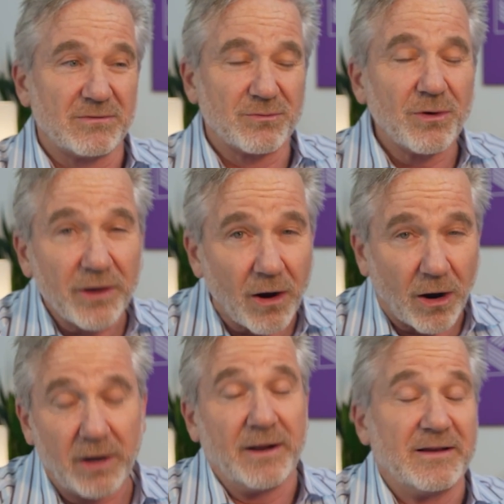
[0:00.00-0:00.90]
really
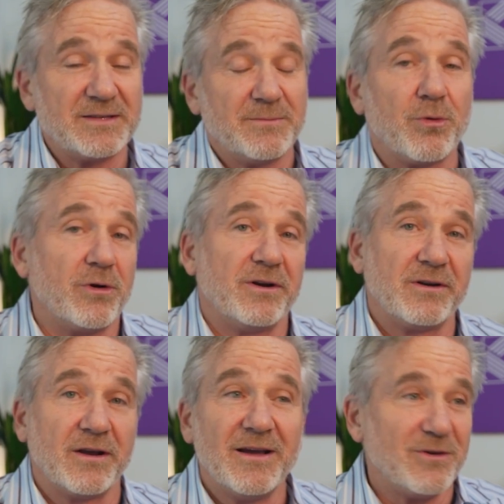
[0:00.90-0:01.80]
aren't as
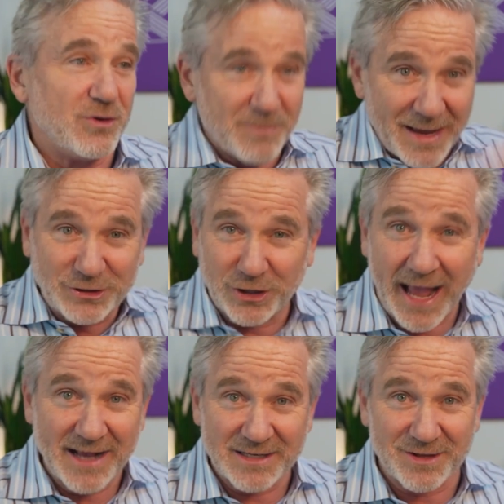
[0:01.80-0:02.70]
important. You made your
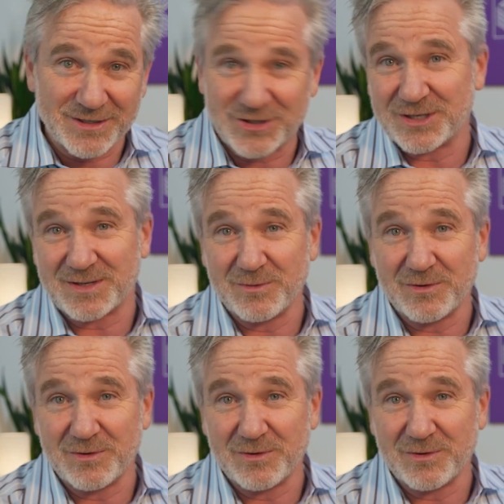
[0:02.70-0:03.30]
case. Let's just move